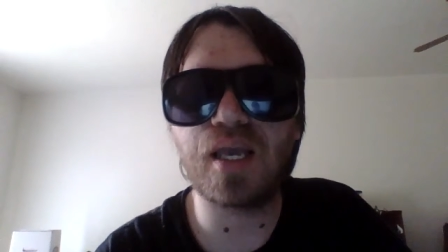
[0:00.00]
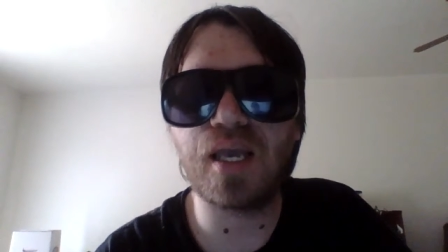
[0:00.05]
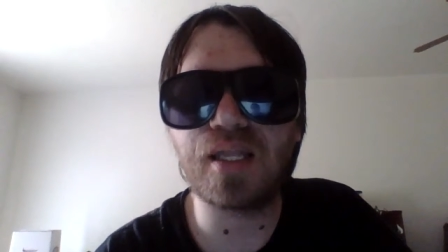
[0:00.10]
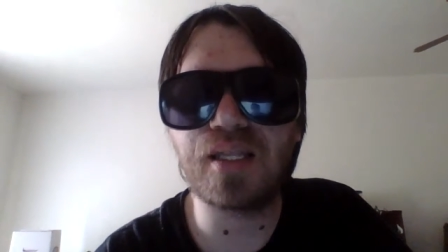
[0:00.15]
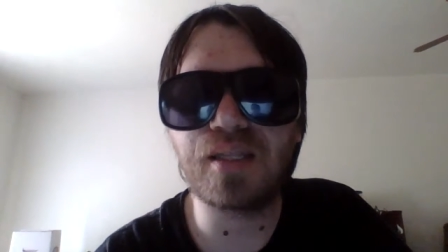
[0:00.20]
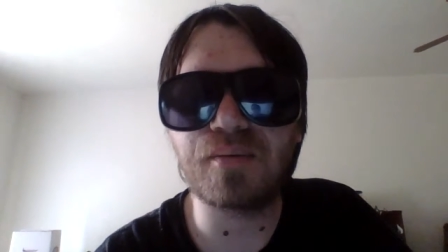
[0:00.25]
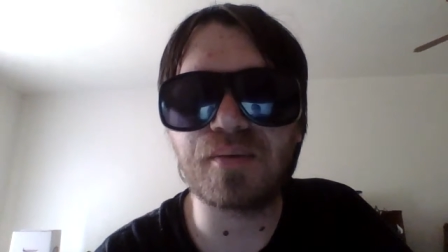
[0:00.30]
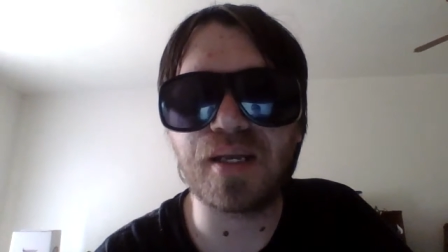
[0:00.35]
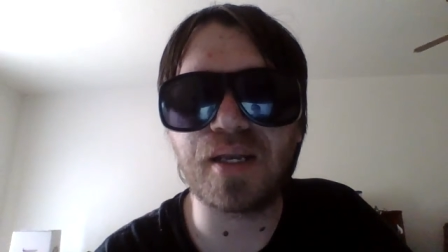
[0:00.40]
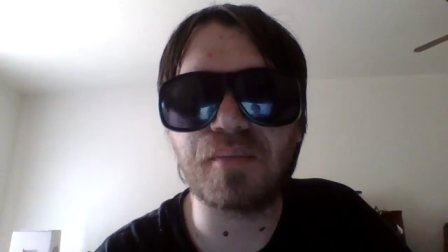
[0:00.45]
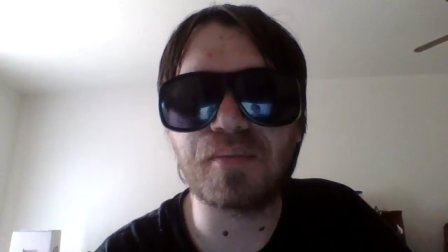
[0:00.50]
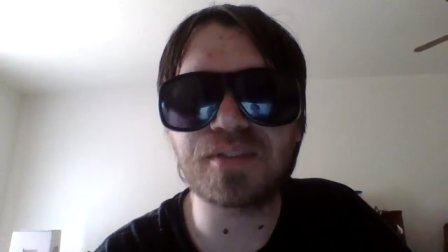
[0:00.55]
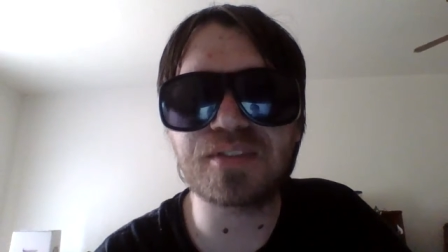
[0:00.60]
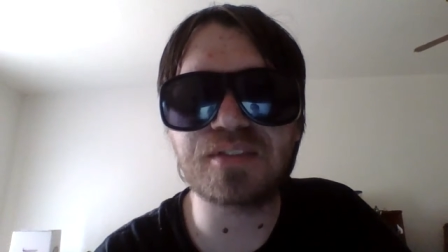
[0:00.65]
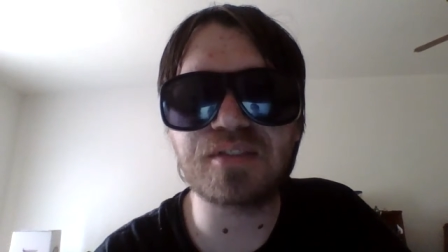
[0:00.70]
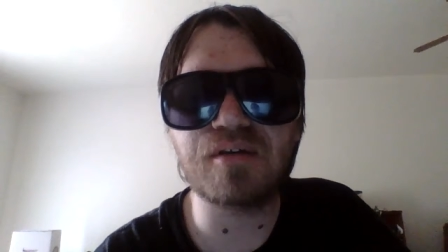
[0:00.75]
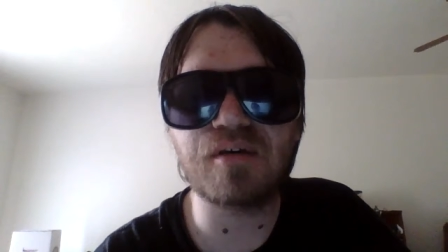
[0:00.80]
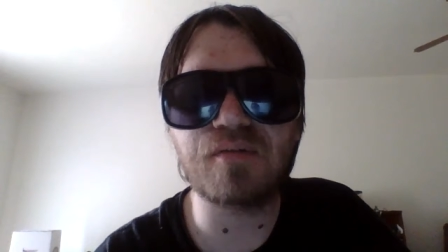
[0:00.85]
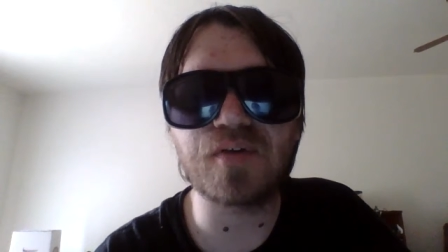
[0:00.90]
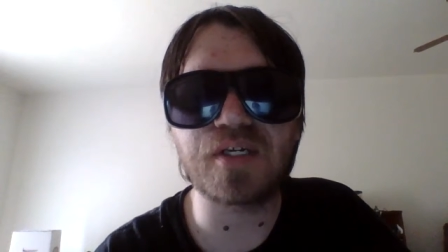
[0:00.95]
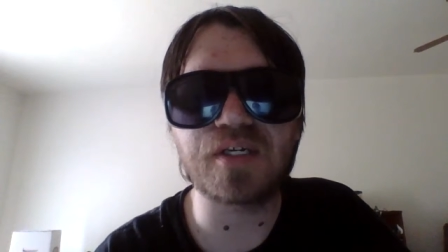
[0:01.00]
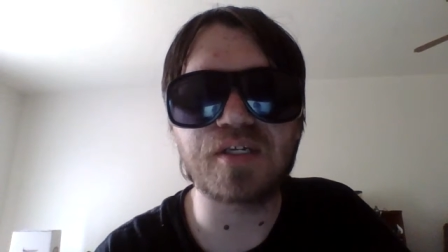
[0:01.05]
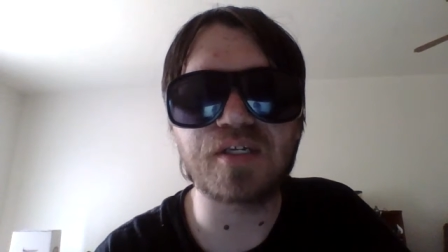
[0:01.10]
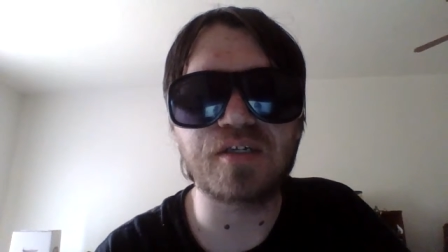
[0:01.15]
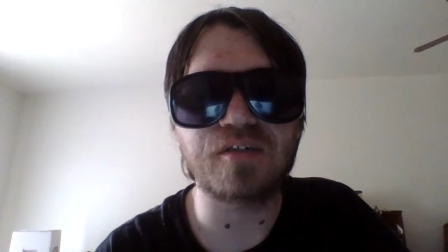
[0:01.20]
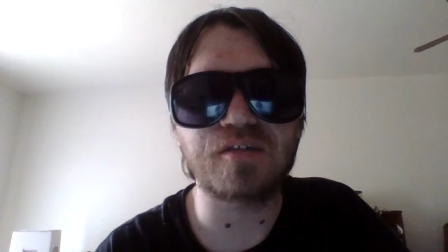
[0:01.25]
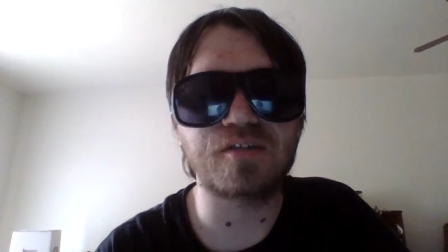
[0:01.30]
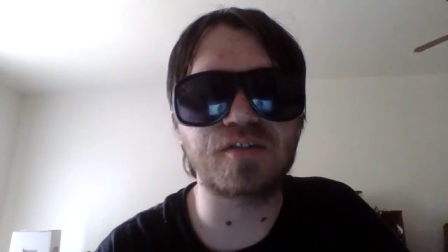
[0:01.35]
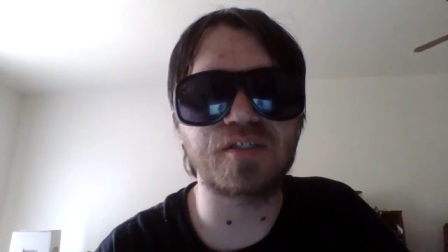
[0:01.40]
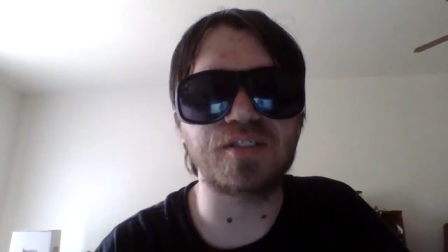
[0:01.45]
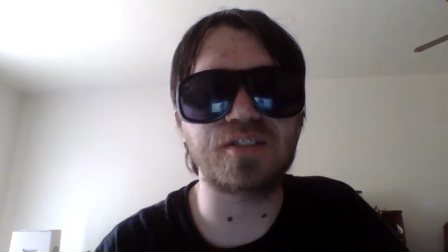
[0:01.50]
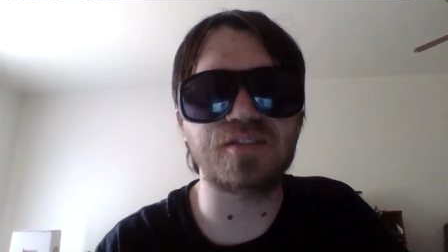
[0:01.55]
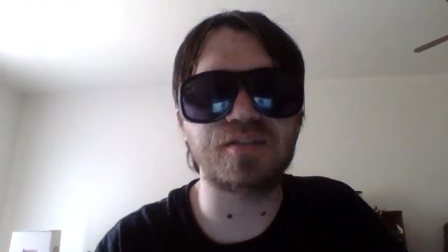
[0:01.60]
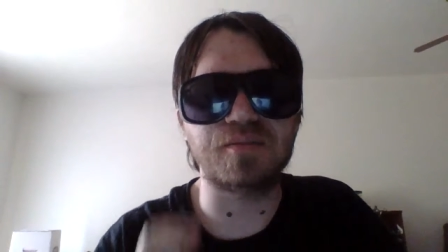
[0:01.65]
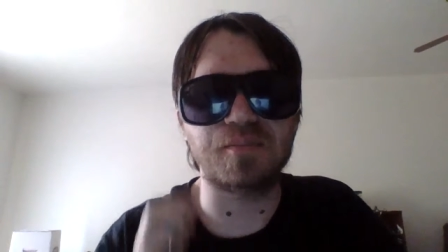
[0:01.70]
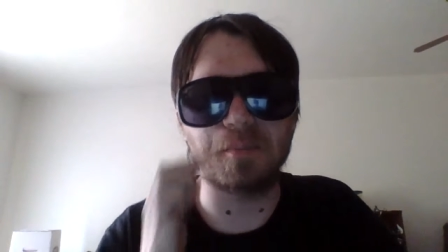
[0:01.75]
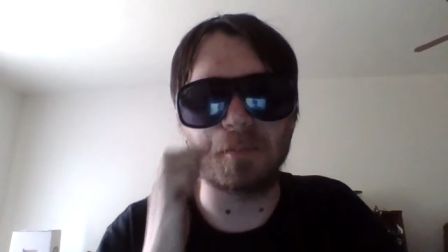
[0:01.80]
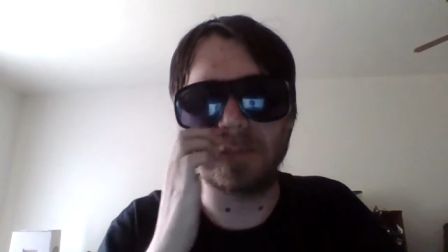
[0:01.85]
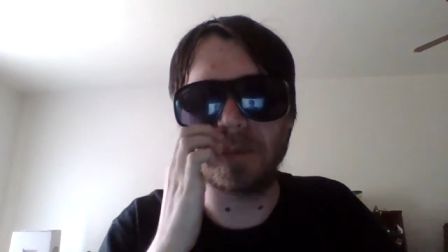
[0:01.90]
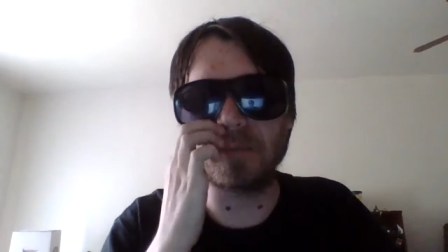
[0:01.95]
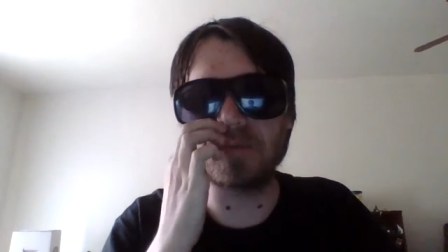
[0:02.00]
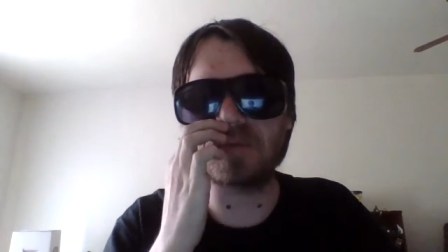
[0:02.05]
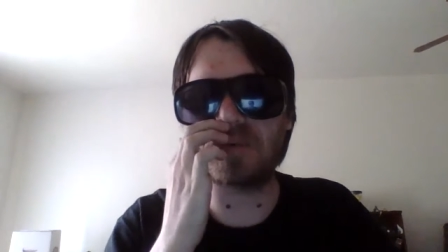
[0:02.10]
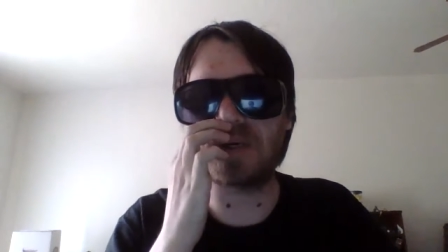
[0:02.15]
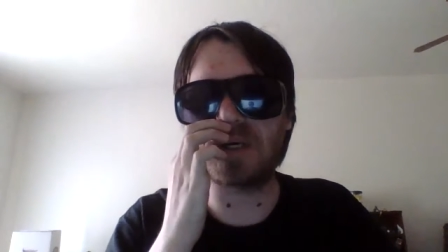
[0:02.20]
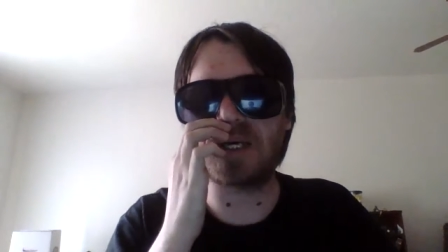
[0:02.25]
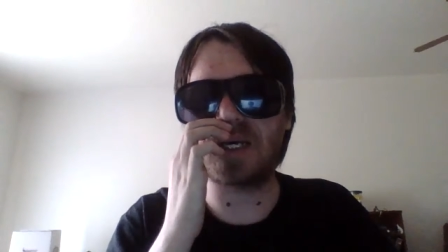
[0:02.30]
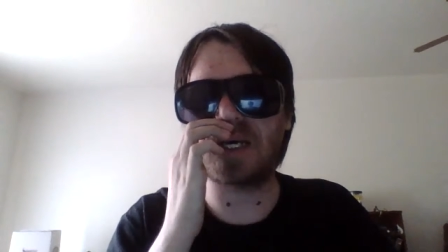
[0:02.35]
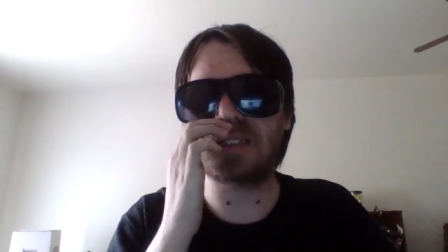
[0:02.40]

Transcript: Anyway, what's over? Good movie while